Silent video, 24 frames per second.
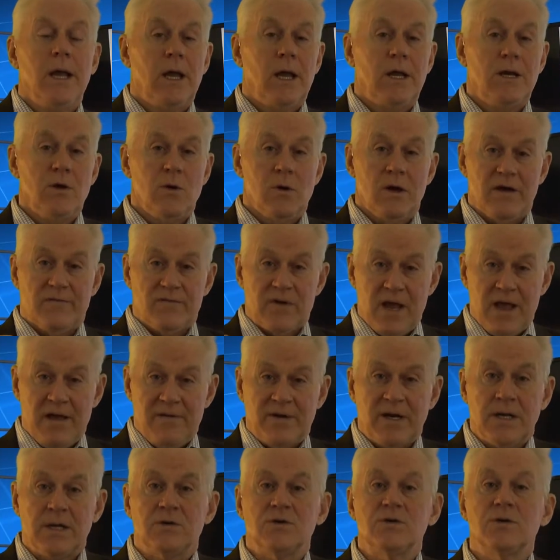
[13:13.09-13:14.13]
And you have to
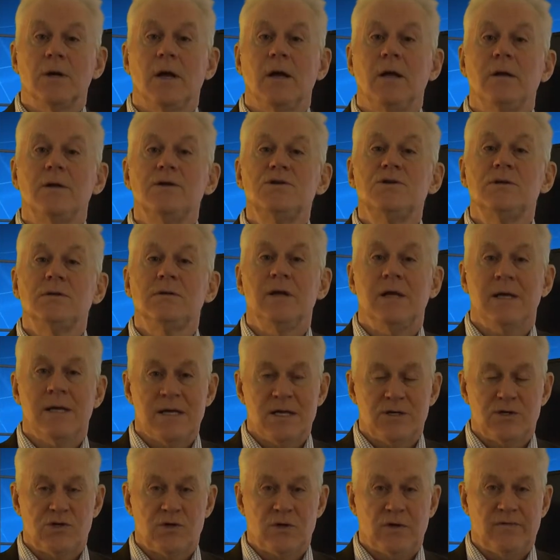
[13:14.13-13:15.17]
have an intelligent
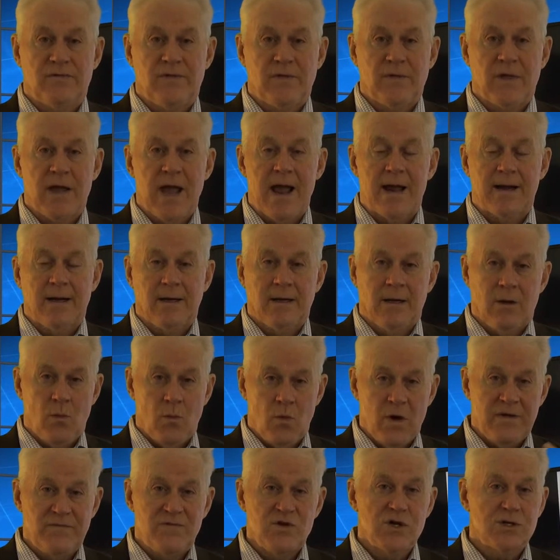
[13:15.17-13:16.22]
answer for that. And
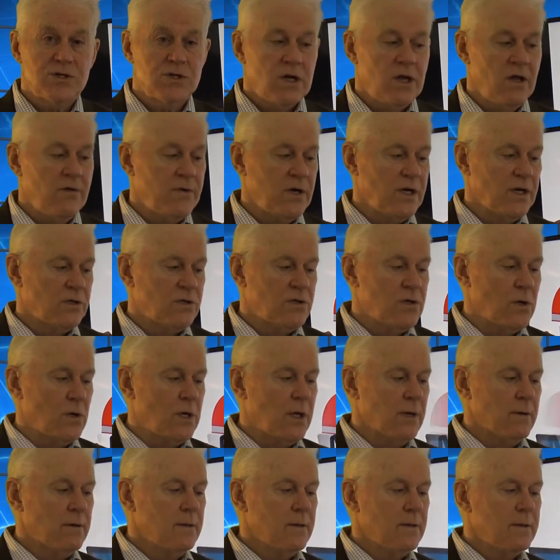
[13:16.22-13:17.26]
we've just given it to
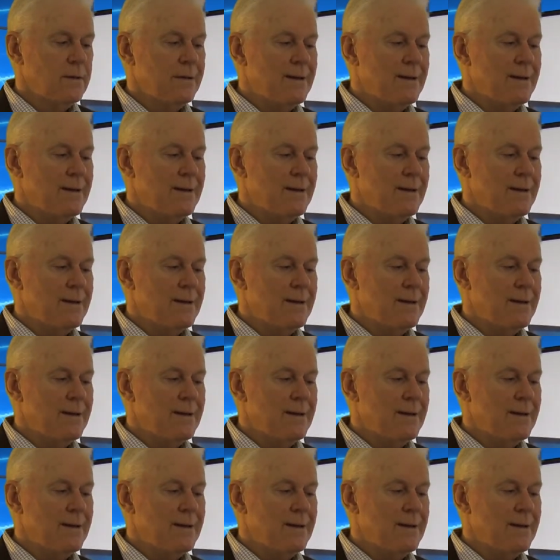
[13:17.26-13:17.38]
you.